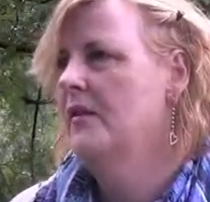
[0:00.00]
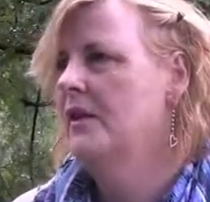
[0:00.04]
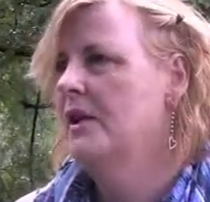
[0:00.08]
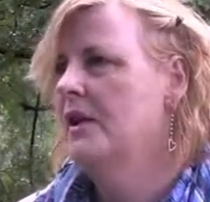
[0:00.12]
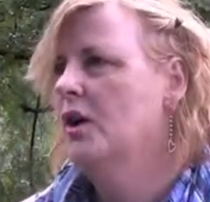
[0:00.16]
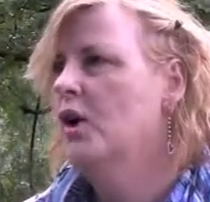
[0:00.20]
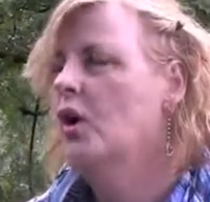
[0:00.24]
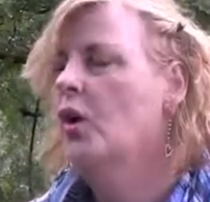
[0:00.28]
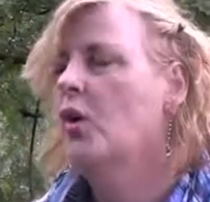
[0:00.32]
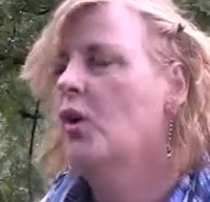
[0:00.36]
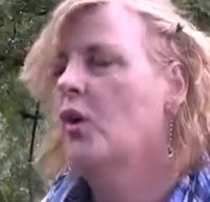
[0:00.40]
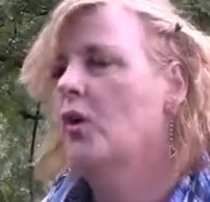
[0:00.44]

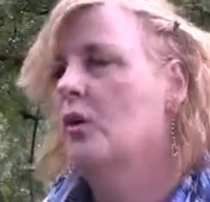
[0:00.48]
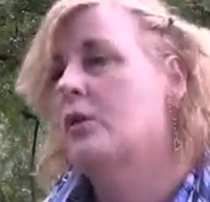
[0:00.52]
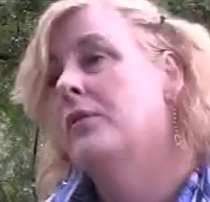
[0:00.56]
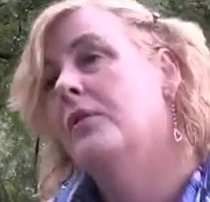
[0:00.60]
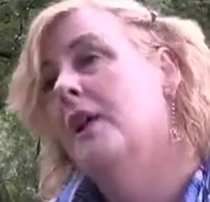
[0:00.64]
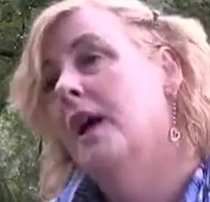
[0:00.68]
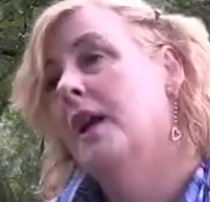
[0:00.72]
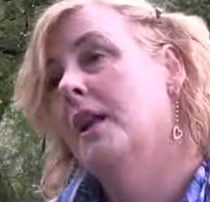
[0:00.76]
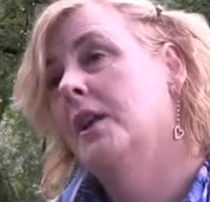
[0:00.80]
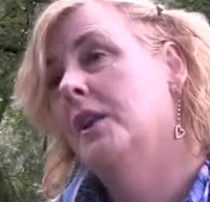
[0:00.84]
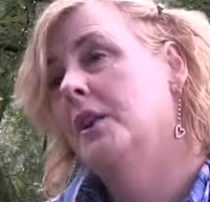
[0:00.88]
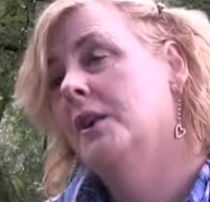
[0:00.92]
the core
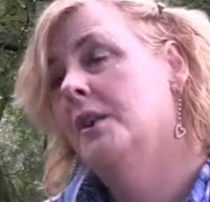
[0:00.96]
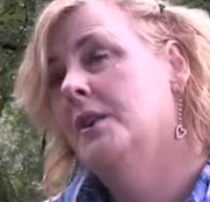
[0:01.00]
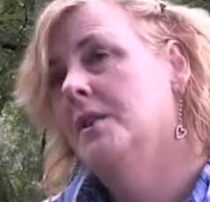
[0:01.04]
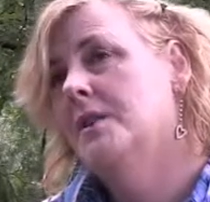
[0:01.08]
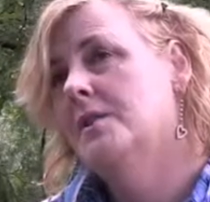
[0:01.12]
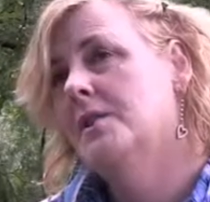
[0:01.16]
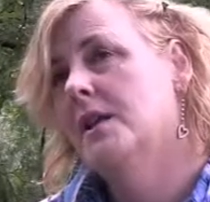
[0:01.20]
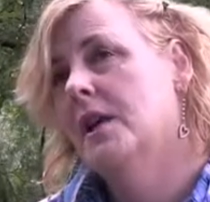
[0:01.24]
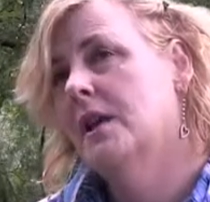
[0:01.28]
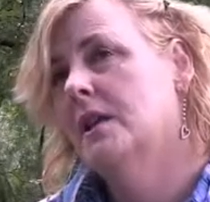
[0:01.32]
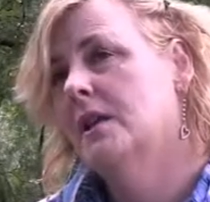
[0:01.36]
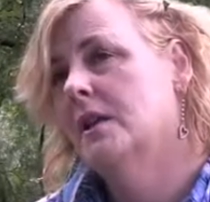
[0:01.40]

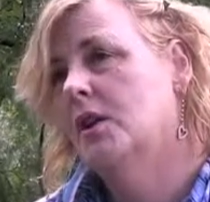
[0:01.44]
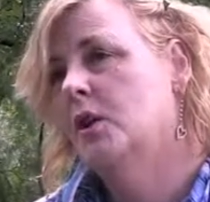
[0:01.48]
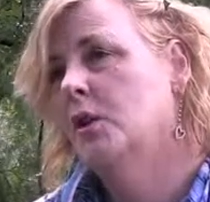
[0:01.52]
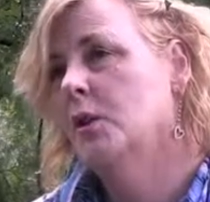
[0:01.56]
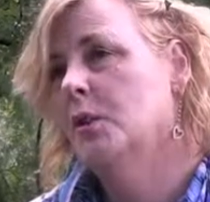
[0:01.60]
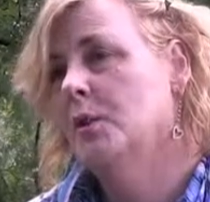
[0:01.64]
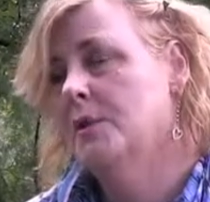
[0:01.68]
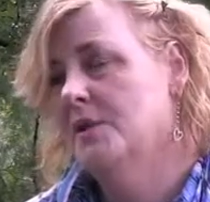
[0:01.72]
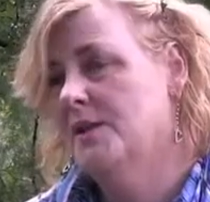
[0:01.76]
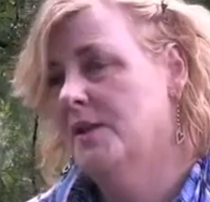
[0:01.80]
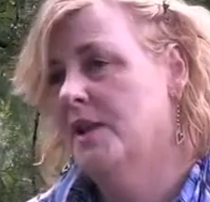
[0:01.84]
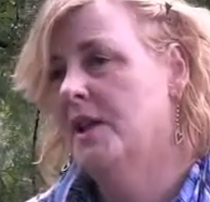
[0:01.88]
values and the
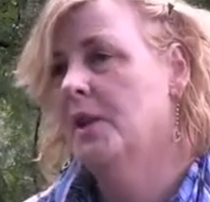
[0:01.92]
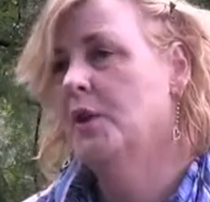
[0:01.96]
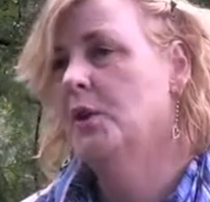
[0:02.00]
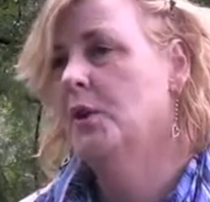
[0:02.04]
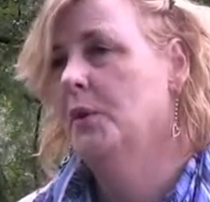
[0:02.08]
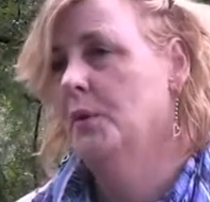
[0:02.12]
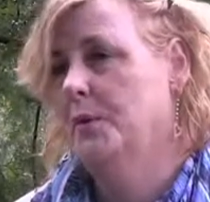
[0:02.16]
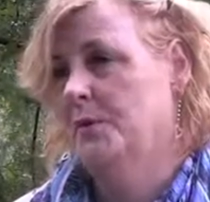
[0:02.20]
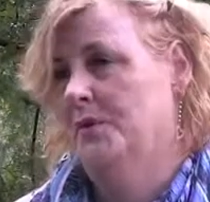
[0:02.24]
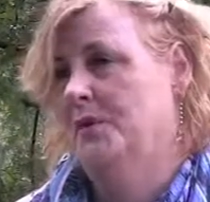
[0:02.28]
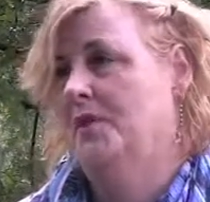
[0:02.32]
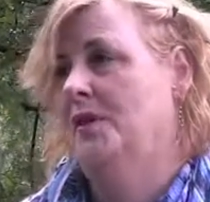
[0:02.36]
core
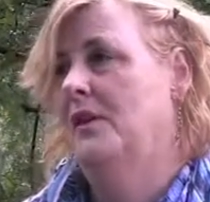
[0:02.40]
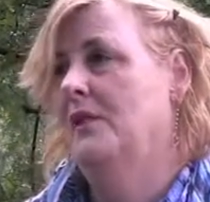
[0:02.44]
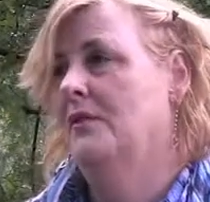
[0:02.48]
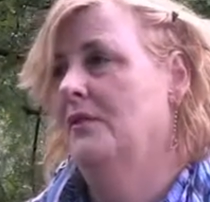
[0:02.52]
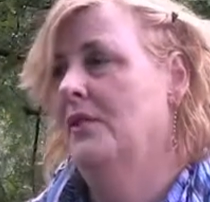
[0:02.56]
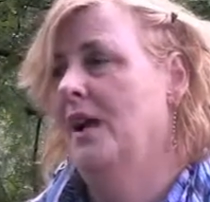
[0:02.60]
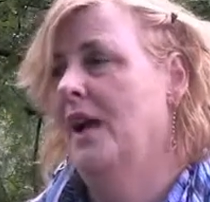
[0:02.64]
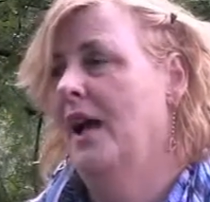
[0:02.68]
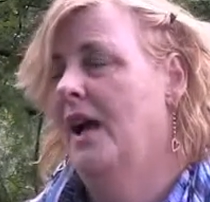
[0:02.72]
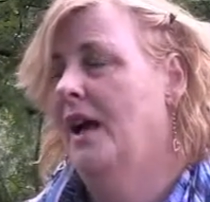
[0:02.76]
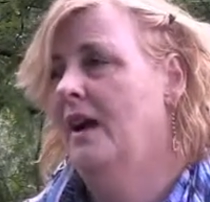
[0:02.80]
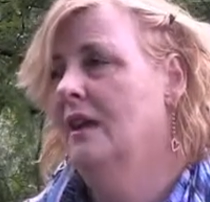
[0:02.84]
skills
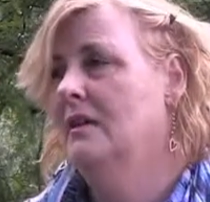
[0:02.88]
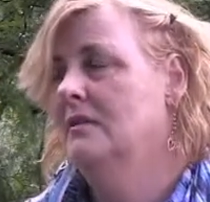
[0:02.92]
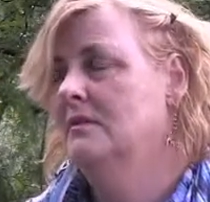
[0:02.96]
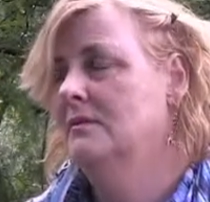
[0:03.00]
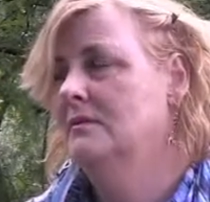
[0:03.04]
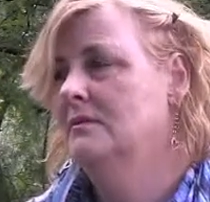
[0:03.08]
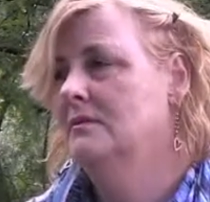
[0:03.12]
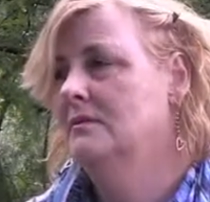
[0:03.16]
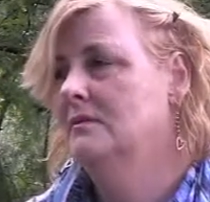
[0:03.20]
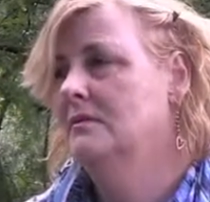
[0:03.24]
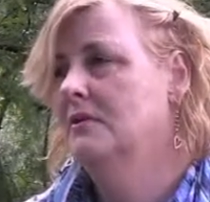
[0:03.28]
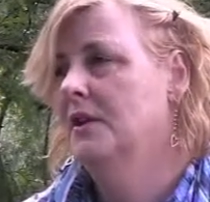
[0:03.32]
of our
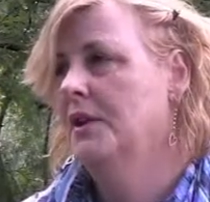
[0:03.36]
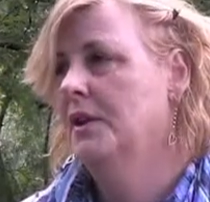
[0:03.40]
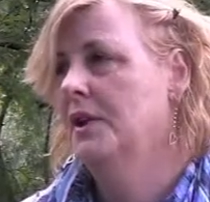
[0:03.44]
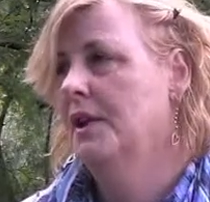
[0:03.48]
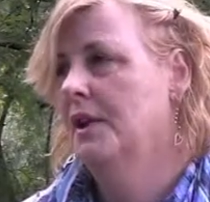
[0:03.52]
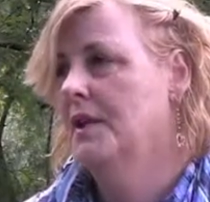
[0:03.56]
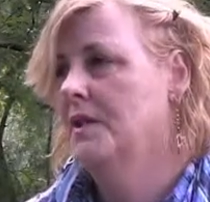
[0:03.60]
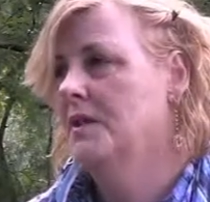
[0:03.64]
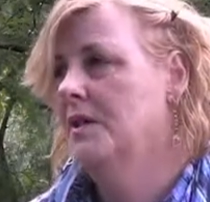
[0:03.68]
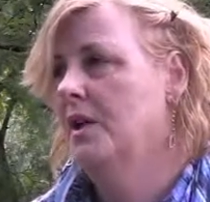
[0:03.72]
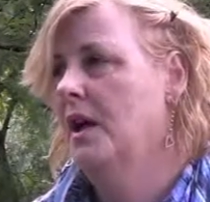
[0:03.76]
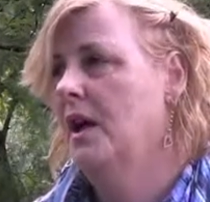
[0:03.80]

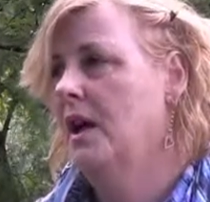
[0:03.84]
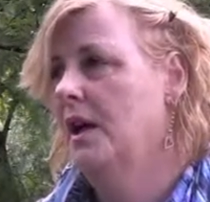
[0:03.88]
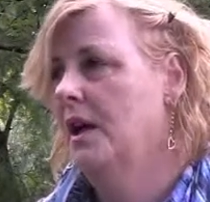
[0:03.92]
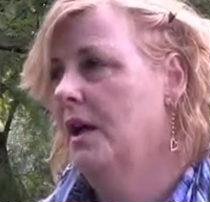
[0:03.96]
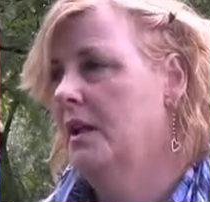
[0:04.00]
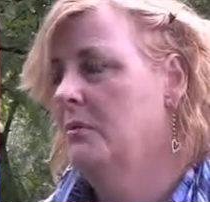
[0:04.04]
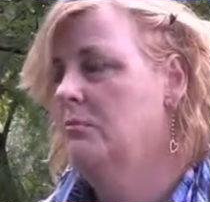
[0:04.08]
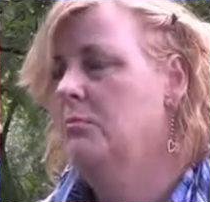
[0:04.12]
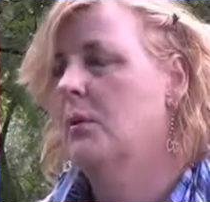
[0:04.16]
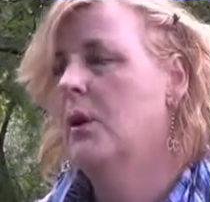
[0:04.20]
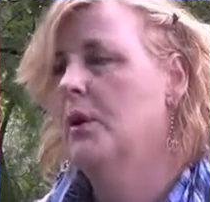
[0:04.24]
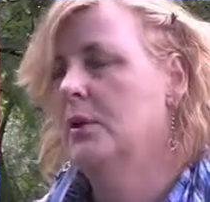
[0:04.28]
very
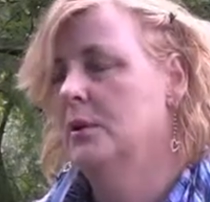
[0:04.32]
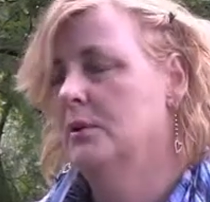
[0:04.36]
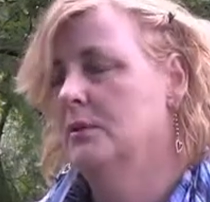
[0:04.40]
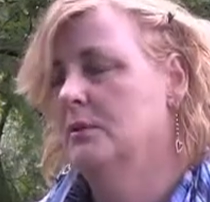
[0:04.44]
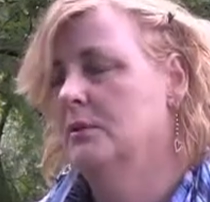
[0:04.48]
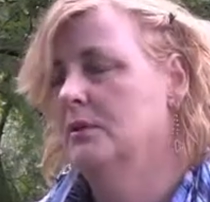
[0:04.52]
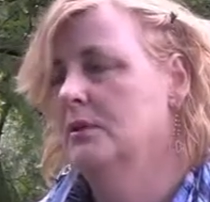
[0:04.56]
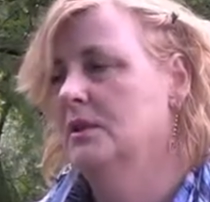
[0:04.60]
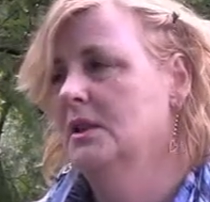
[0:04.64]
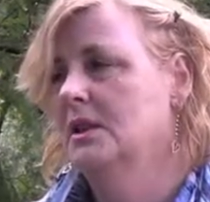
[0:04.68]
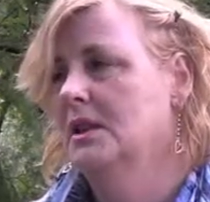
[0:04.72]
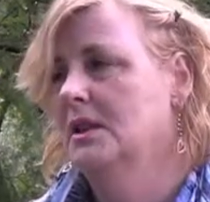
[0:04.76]
exciting model.